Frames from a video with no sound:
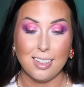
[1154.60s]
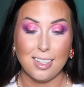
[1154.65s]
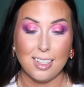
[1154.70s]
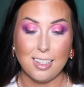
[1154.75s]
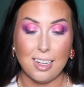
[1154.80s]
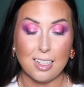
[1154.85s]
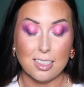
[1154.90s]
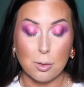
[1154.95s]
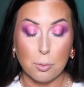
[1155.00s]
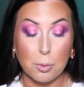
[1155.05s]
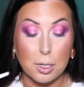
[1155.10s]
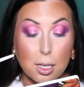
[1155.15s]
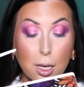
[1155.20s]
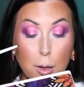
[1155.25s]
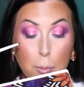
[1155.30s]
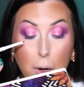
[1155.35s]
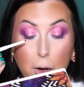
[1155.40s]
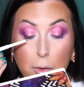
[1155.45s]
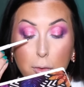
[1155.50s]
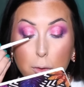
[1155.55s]
it doesn't want to
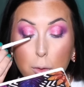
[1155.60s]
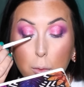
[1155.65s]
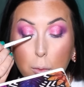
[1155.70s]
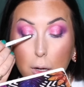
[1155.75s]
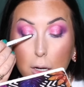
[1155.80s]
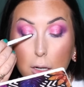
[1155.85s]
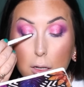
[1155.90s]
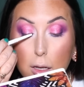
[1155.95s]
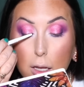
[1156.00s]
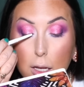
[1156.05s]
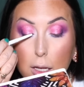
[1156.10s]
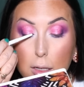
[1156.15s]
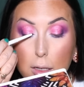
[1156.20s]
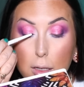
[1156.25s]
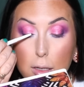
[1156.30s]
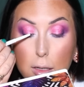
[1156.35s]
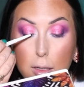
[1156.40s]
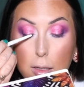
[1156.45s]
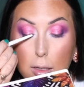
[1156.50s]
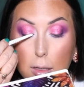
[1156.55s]
come off on the
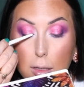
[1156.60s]
waterline.